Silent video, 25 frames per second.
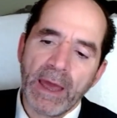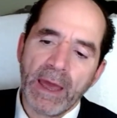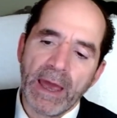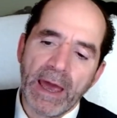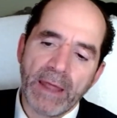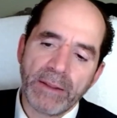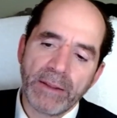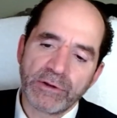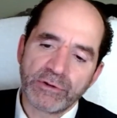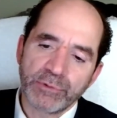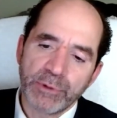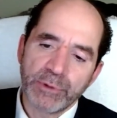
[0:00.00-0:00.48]

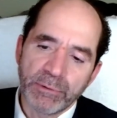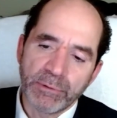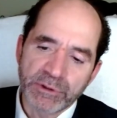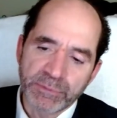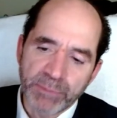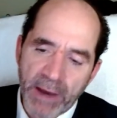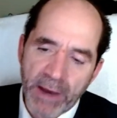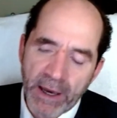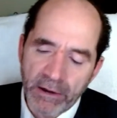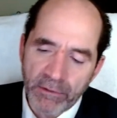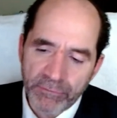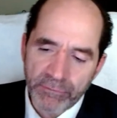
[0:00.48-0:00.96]
And the
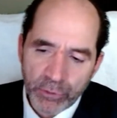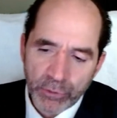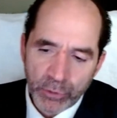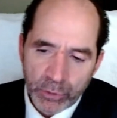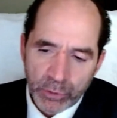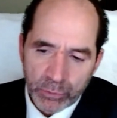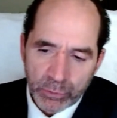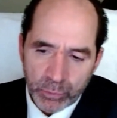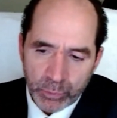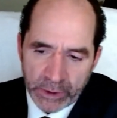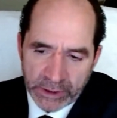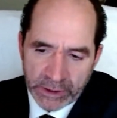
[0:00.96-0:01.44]
cerebrospinal
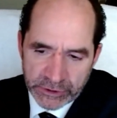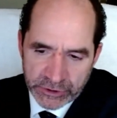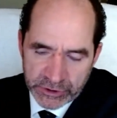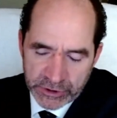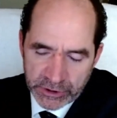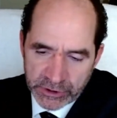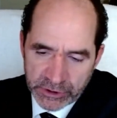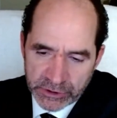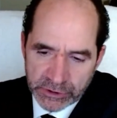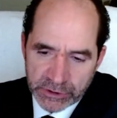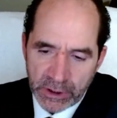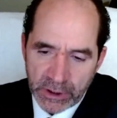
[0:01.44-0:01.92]
fluid
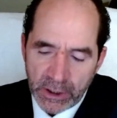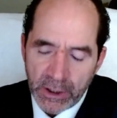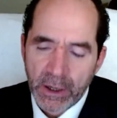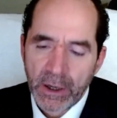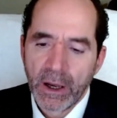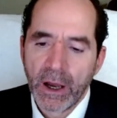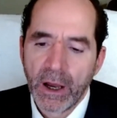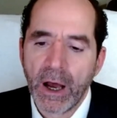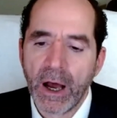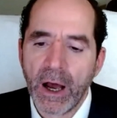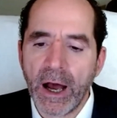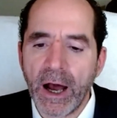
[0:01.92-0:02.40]
rinses
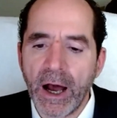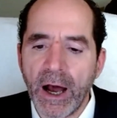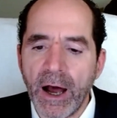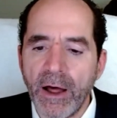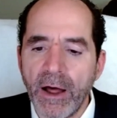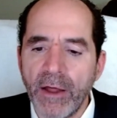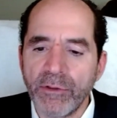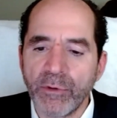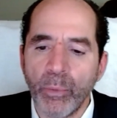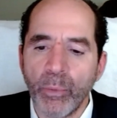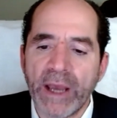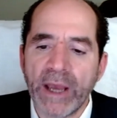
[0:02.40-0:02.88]

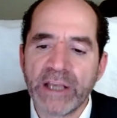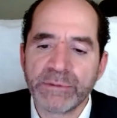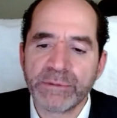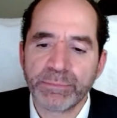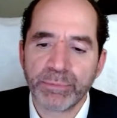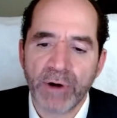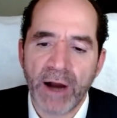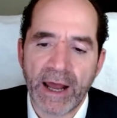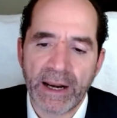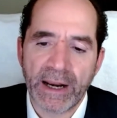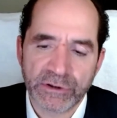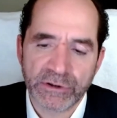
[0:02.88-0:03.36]
the waste
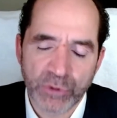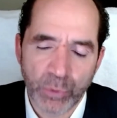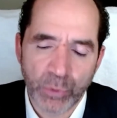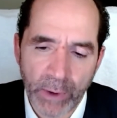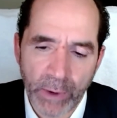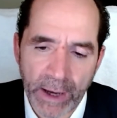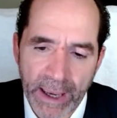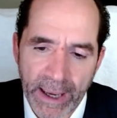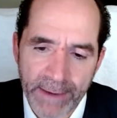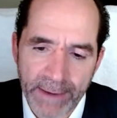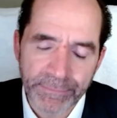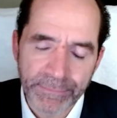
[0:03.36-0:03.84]
products
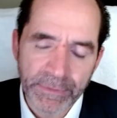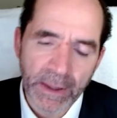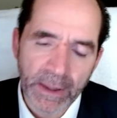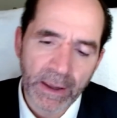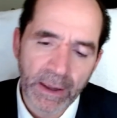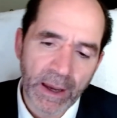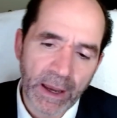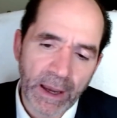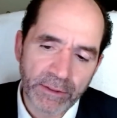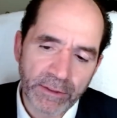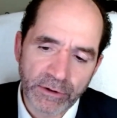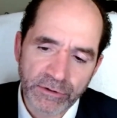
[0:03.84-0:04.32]
away.
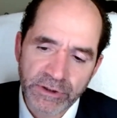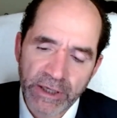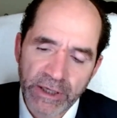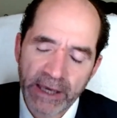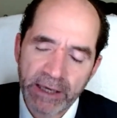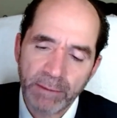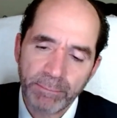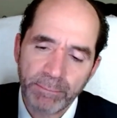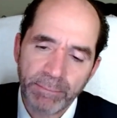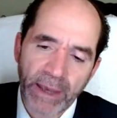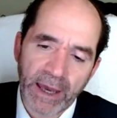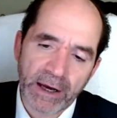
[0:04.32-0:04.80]
And they're
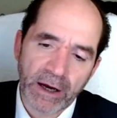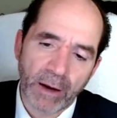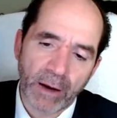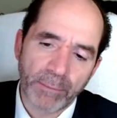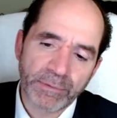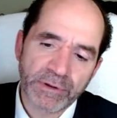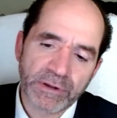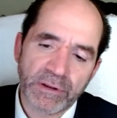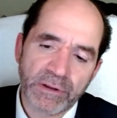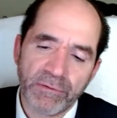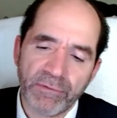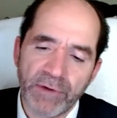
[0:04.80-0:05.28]
taken back
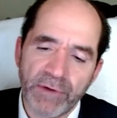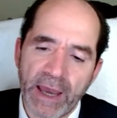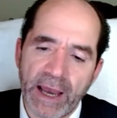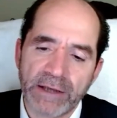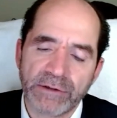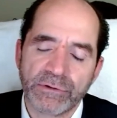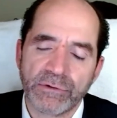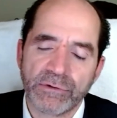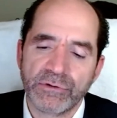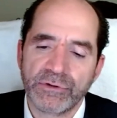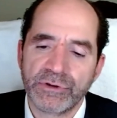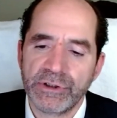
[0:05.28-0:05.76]
up into the
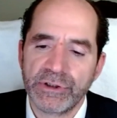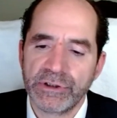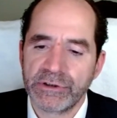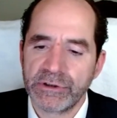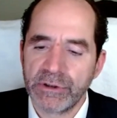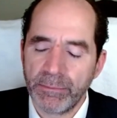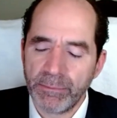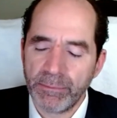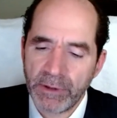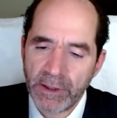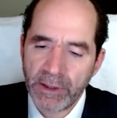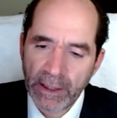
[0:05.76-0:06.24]
vascular
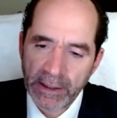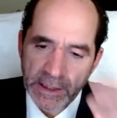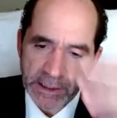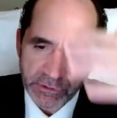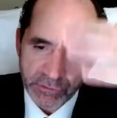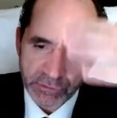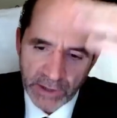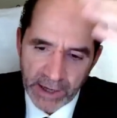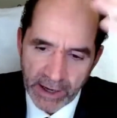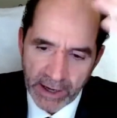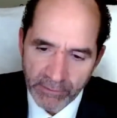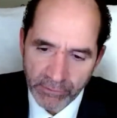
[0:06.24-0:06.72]
system, and then they
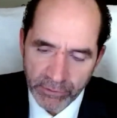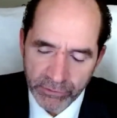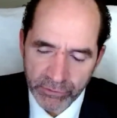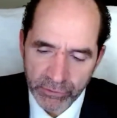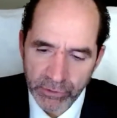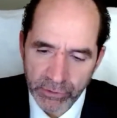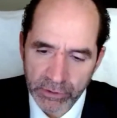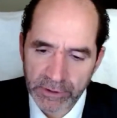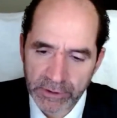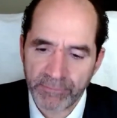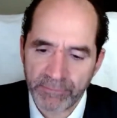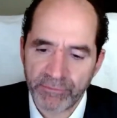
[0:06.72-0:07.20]
travel
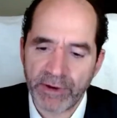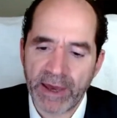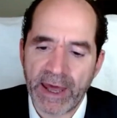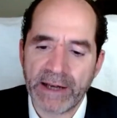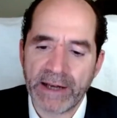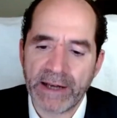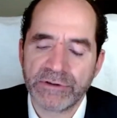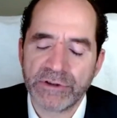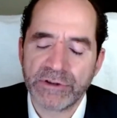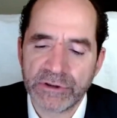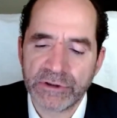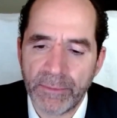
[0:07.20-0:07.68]
through a
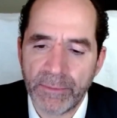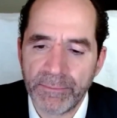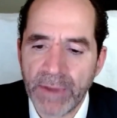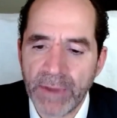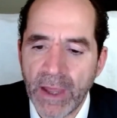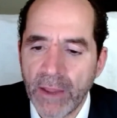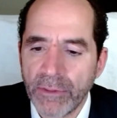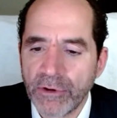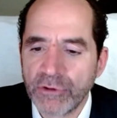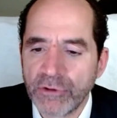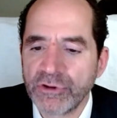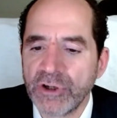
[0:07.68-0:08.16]
lymphatic system.
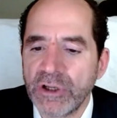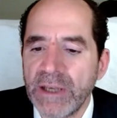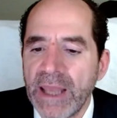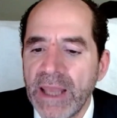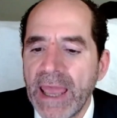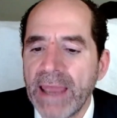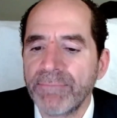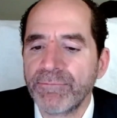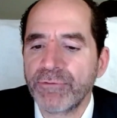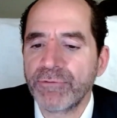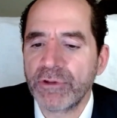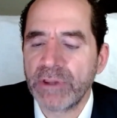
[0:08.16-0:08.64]
There's a
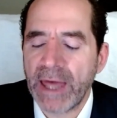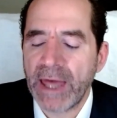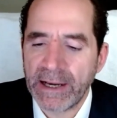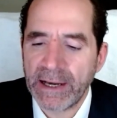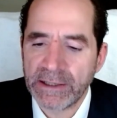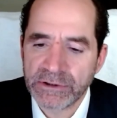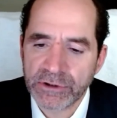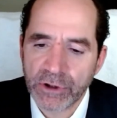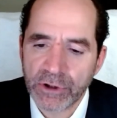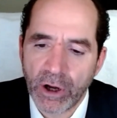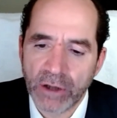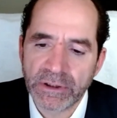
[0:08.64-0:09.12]
name for that.
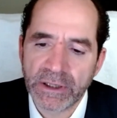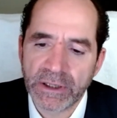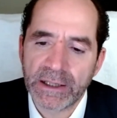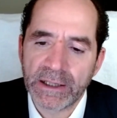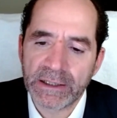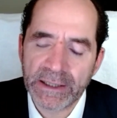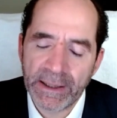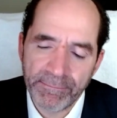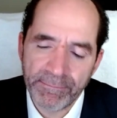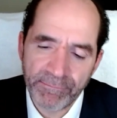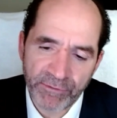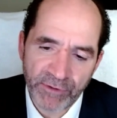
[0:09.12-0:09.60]
It's called the
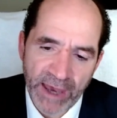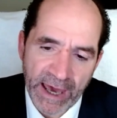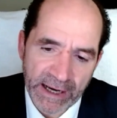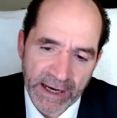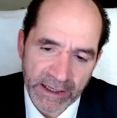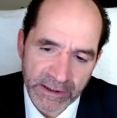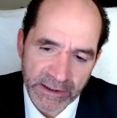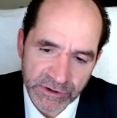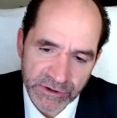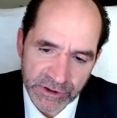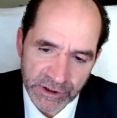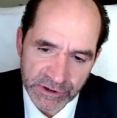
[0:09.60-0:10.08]

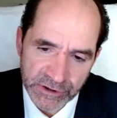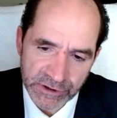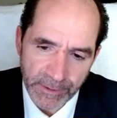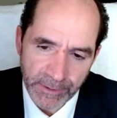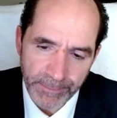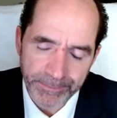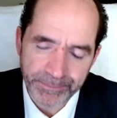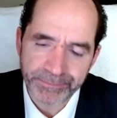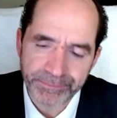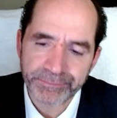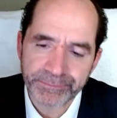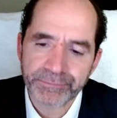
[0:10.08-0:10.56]
glymphatic
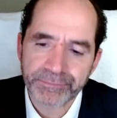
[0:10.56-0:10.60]
system.